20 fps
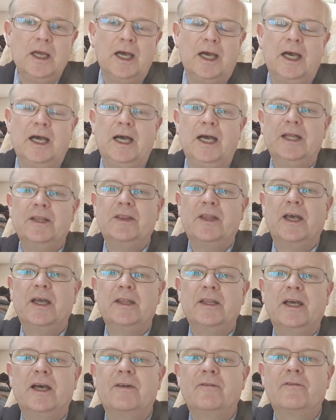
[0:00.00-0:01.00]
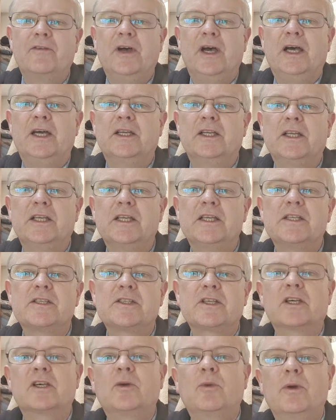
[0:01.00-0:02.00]
and that van is
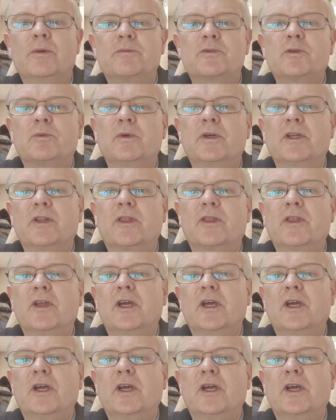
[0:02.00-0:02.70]
equipped with